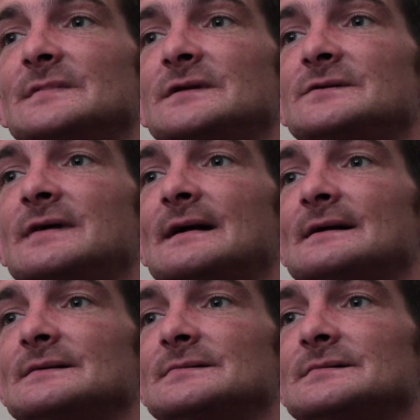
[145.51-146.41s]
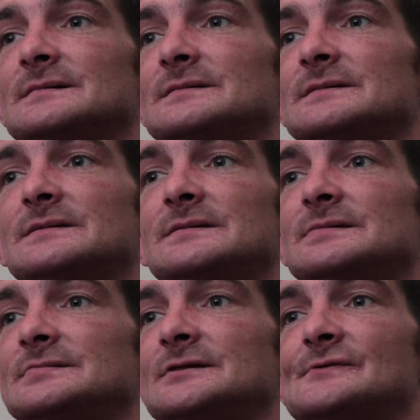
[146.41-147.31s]
You can't
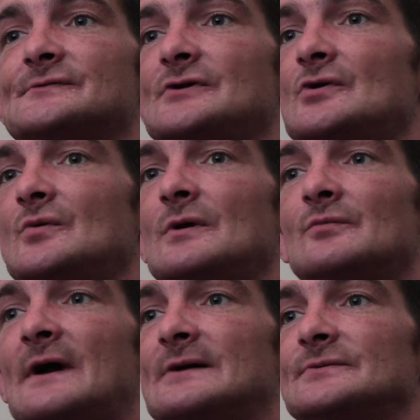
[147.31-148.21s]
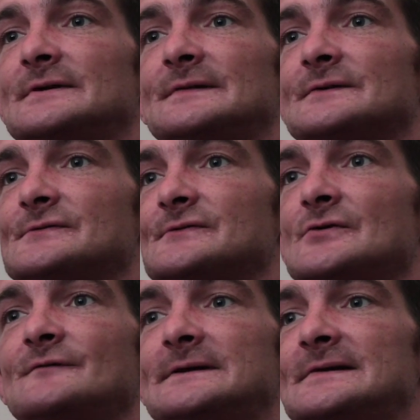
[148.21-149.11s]
there's no around it. There's
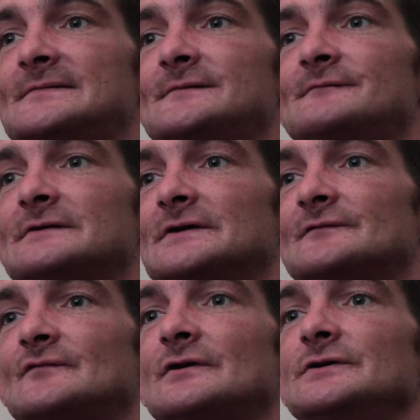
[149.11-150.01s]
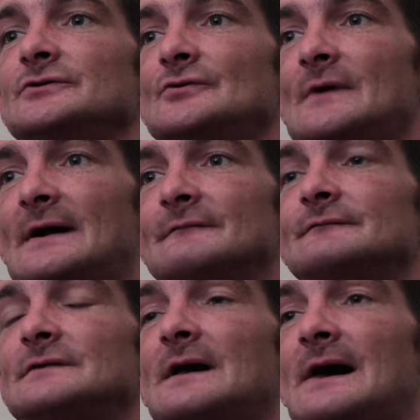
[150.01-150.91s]
no easy fix for it. You have
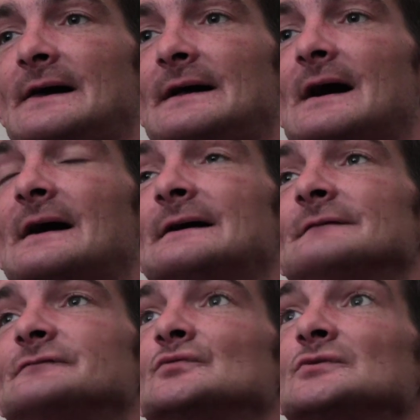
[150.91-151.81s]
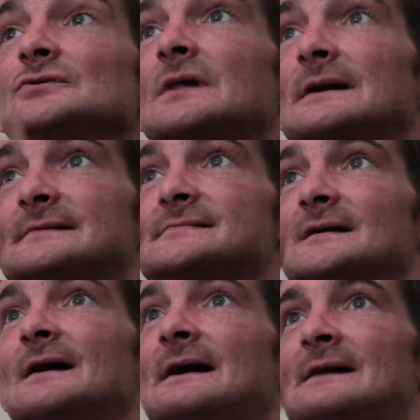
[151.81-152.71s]
I I have to realize that
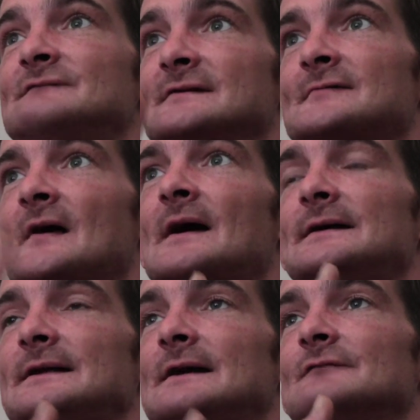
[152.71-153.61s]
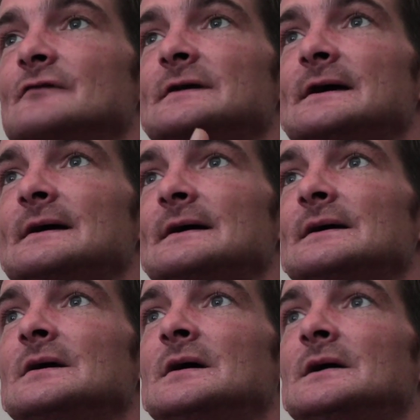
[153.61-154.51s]
I have anxiety every day,
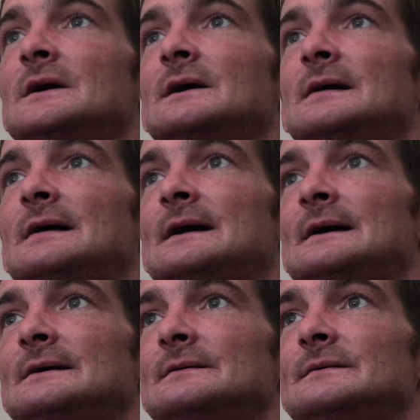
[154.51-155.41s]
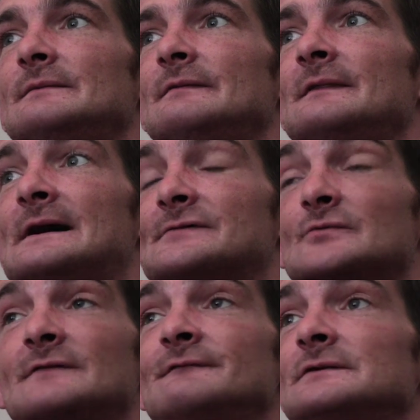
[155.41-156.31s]
and that's
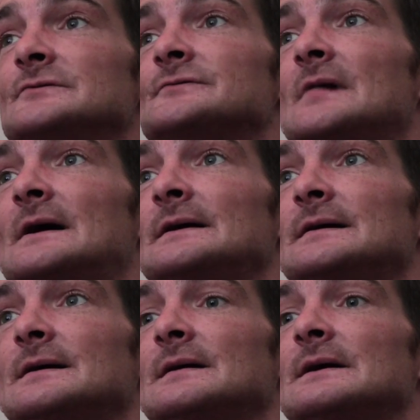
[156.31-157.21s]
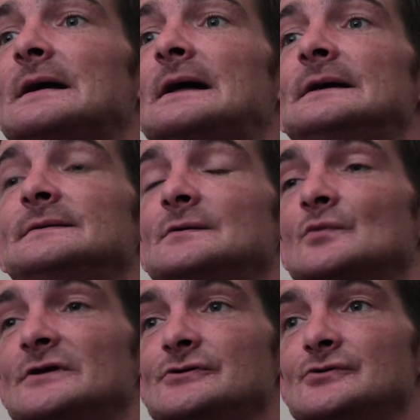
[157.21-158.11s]
what it feels like. And then
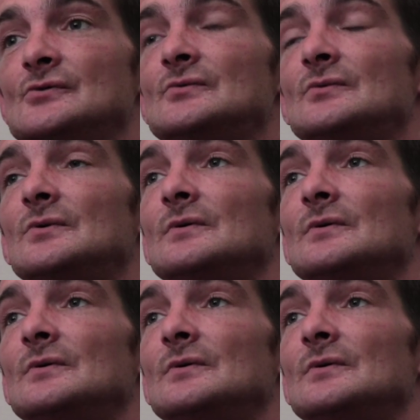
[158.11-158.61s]
when you